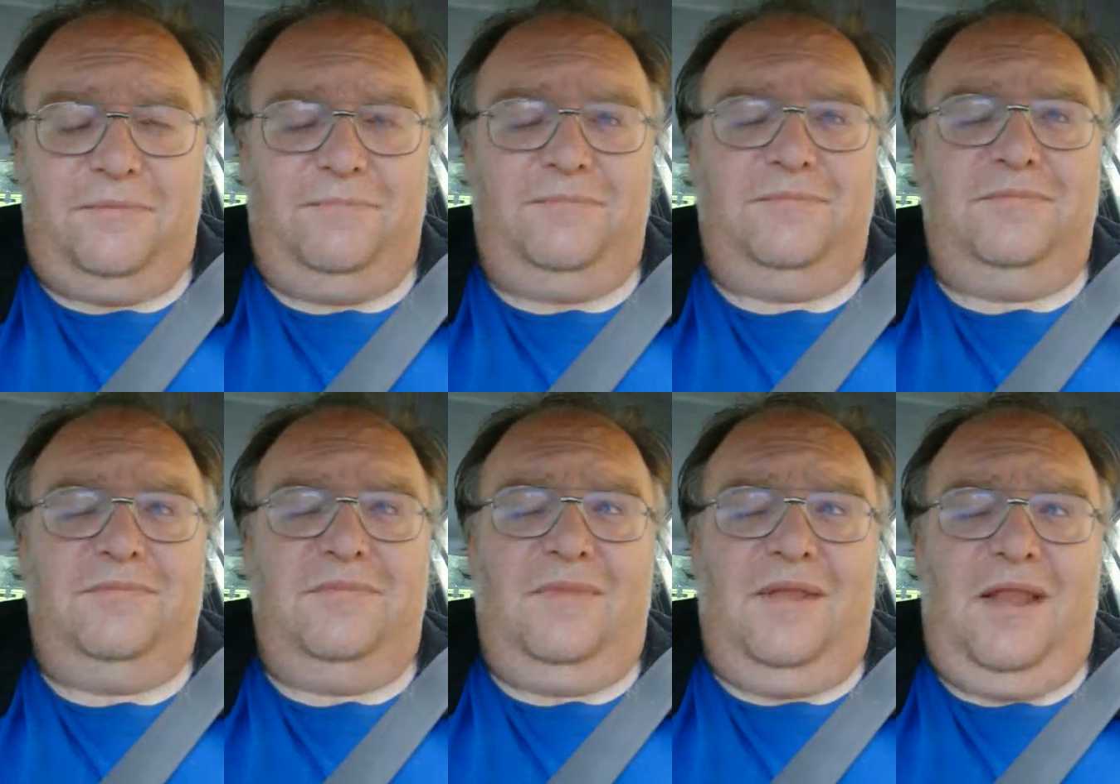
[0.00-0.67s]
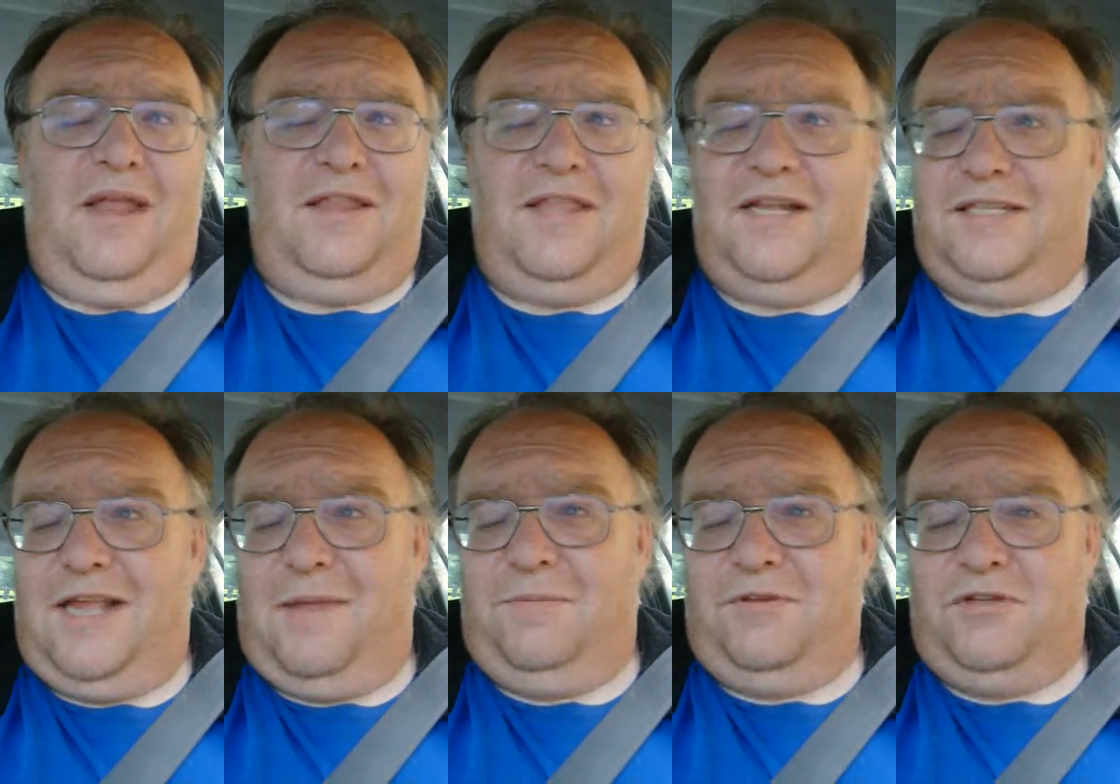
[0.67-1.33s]
and
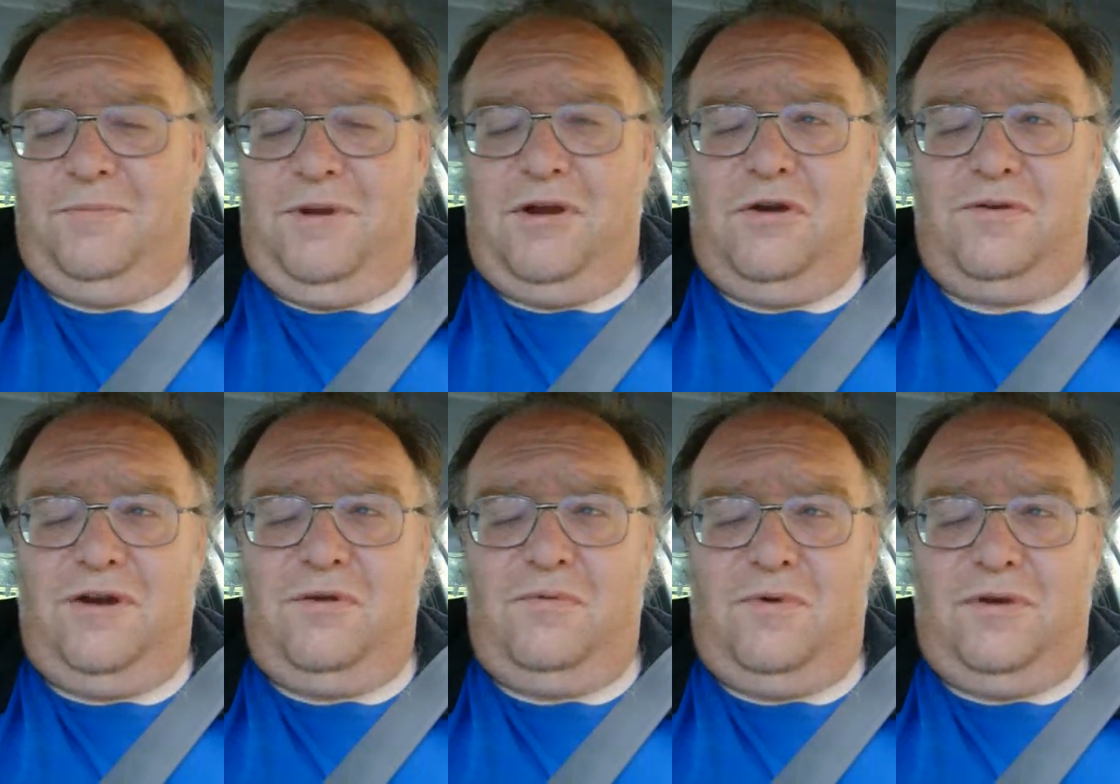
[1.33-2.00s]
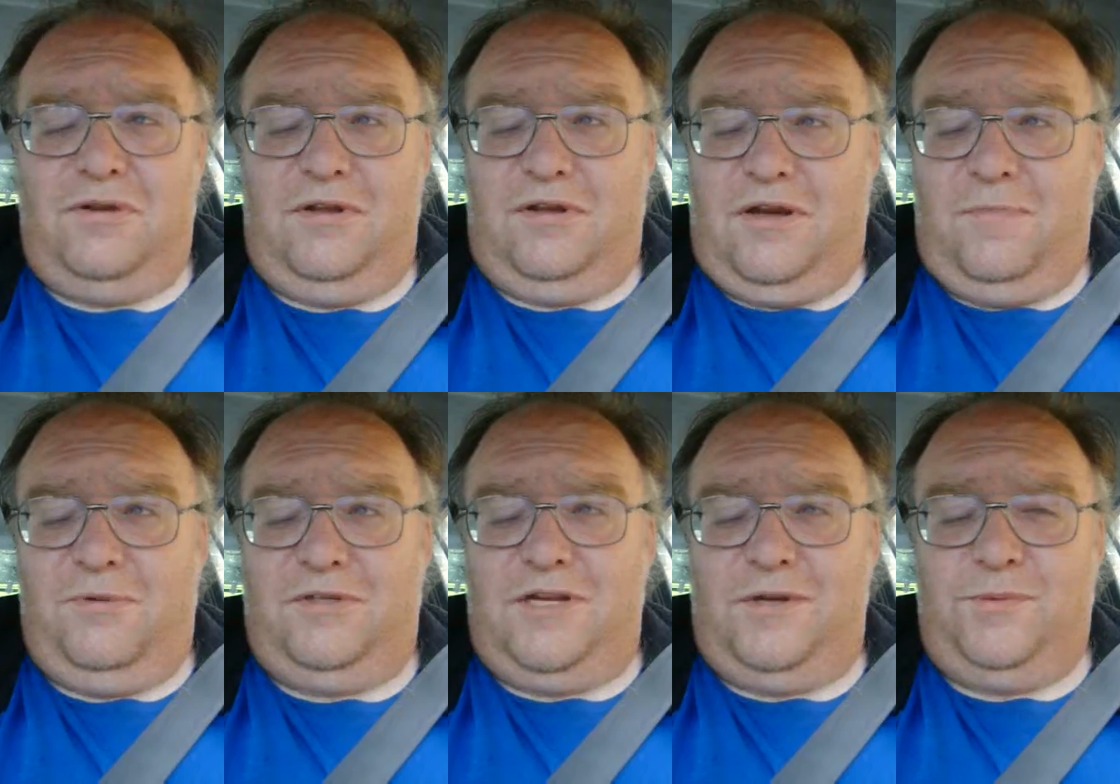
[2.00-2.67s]
that's happened to me already a
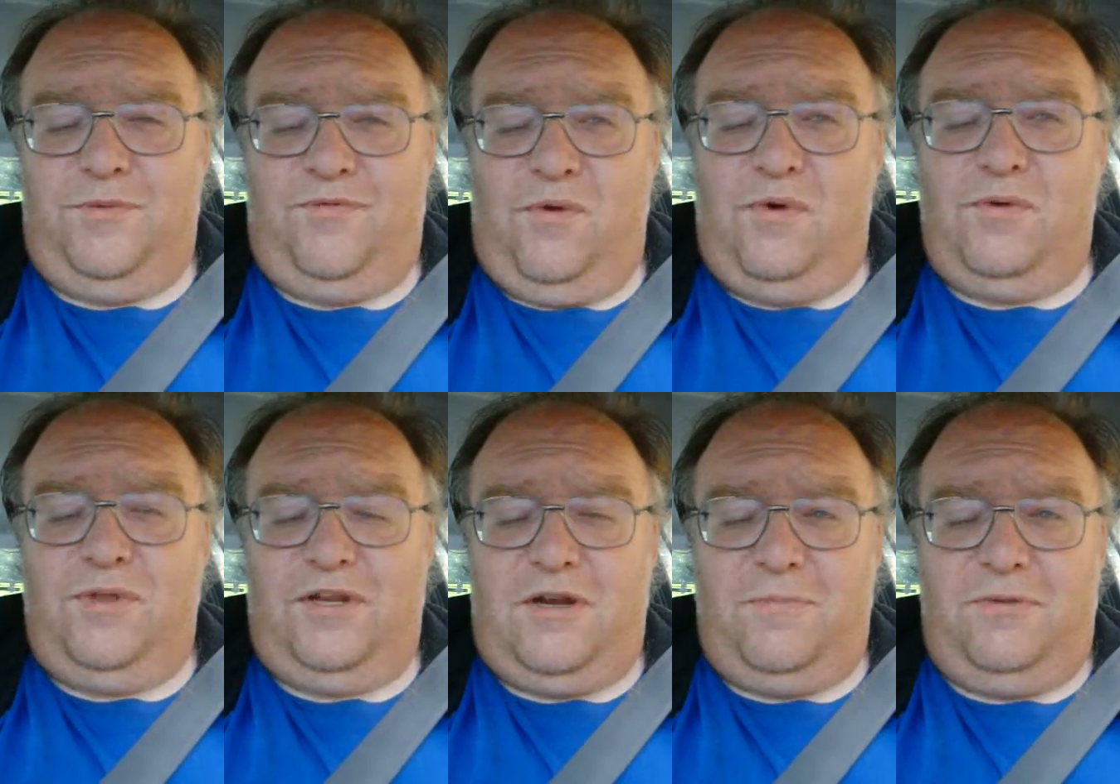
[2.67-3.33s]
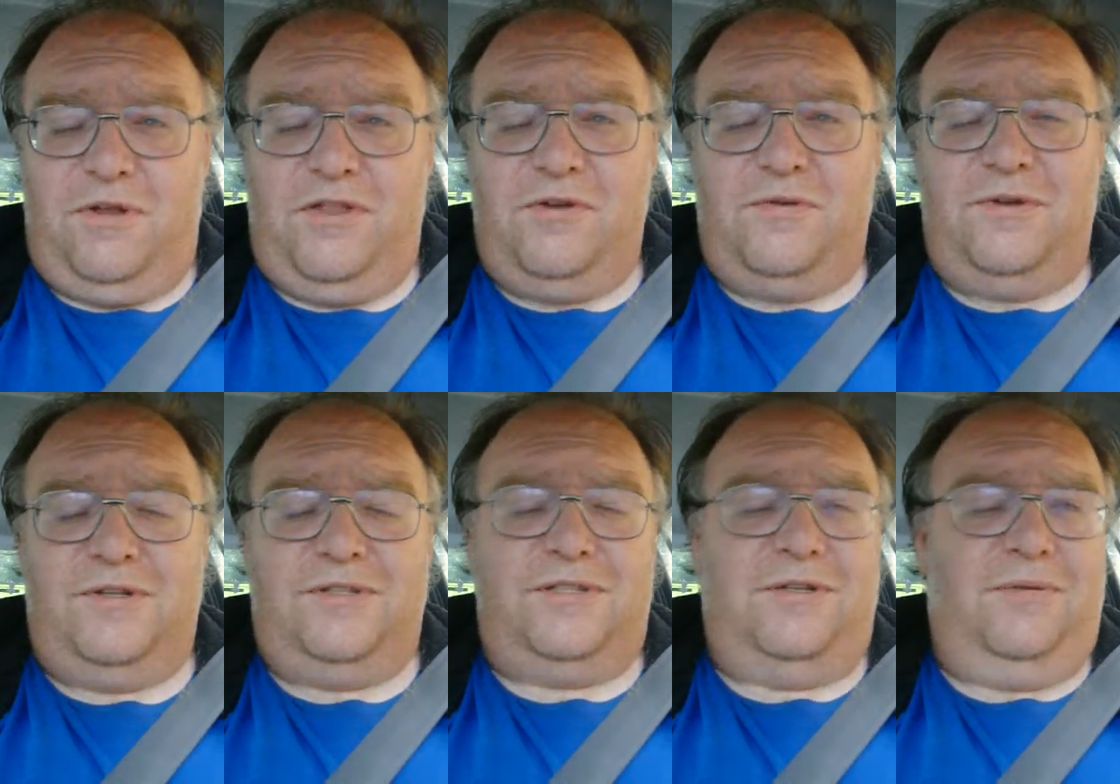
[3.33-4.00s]
couple times before with a couple other
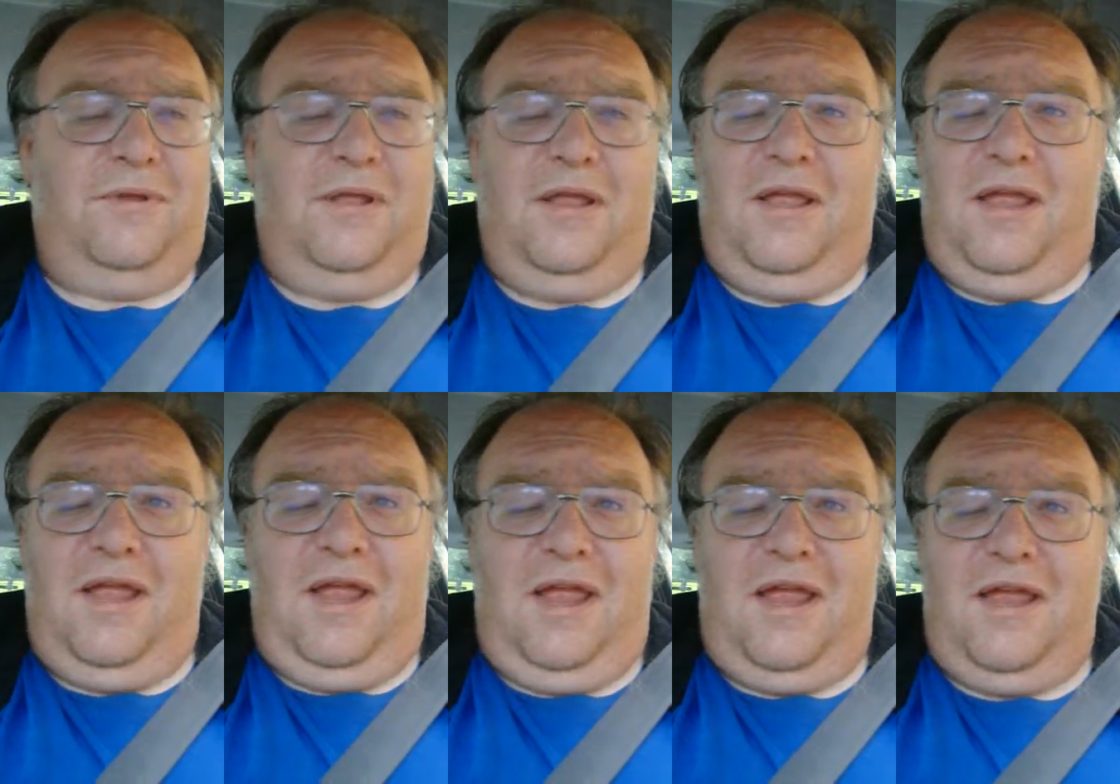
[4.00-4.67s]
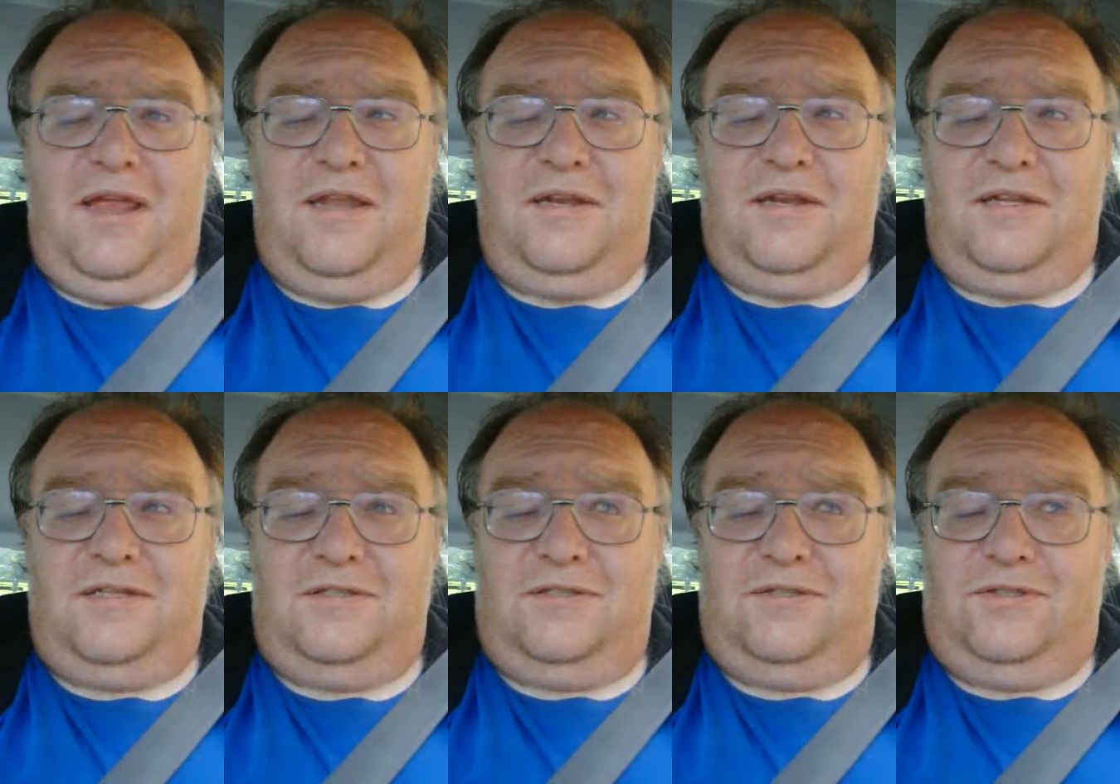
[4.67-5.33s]
ones, and
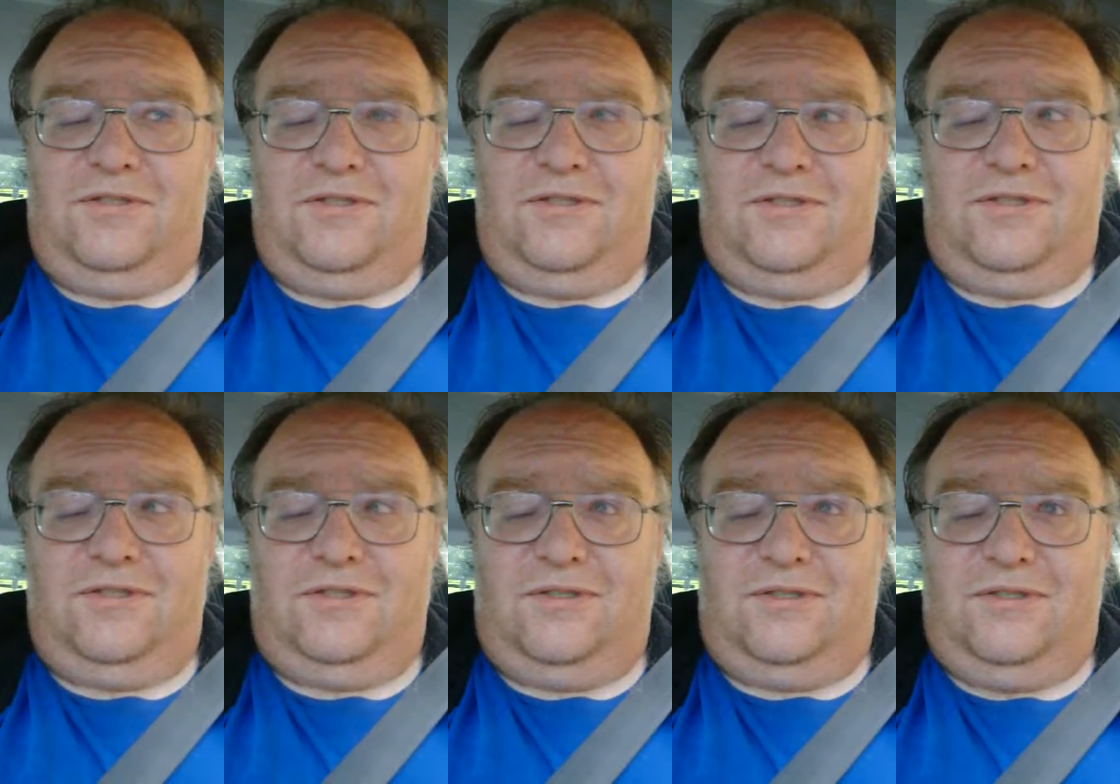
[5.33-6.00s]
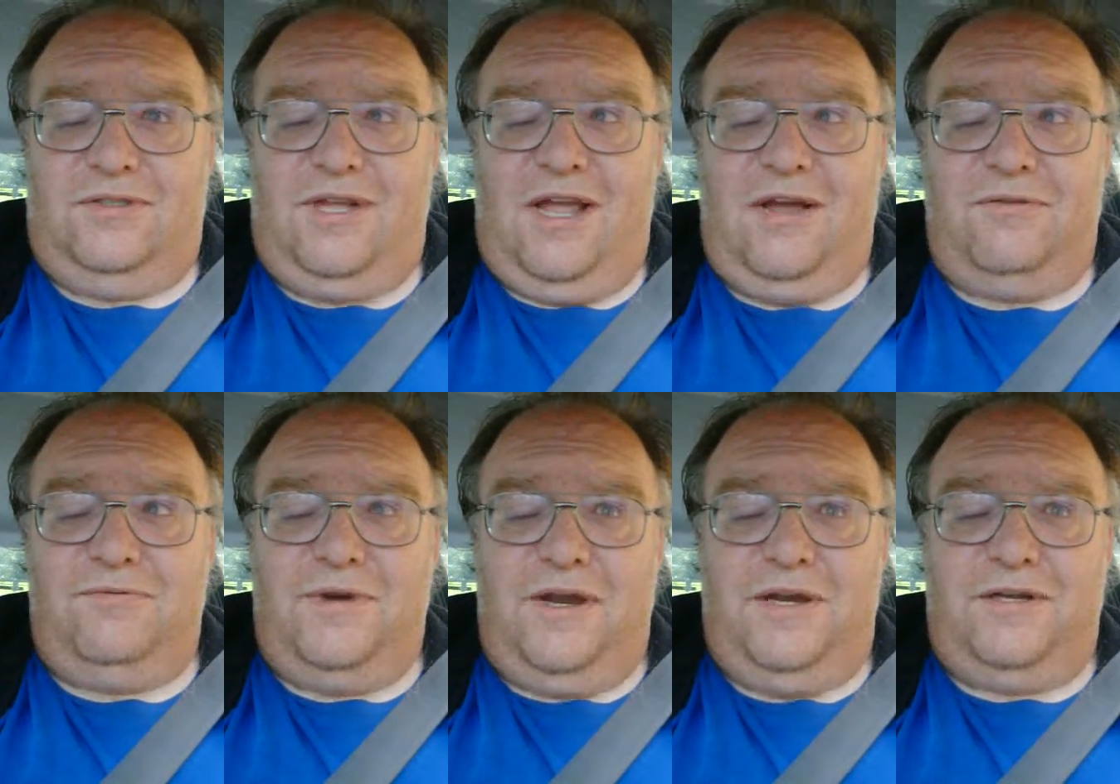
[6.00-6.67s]
it's just
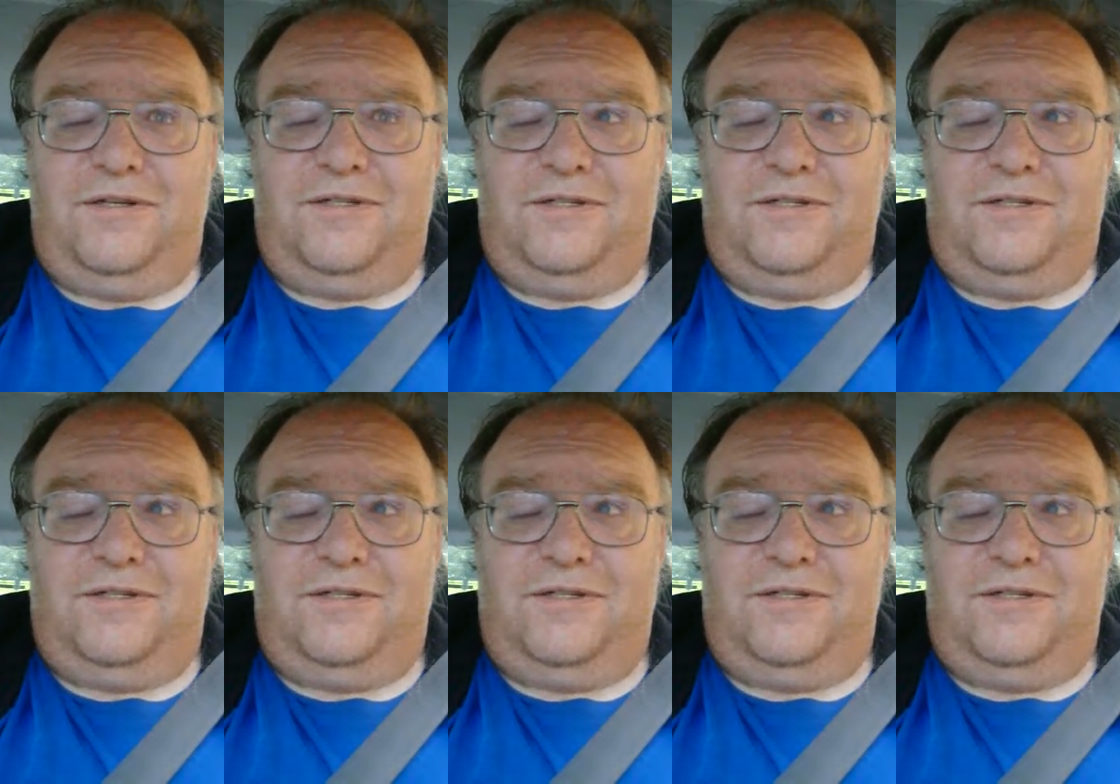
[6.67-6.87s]
downright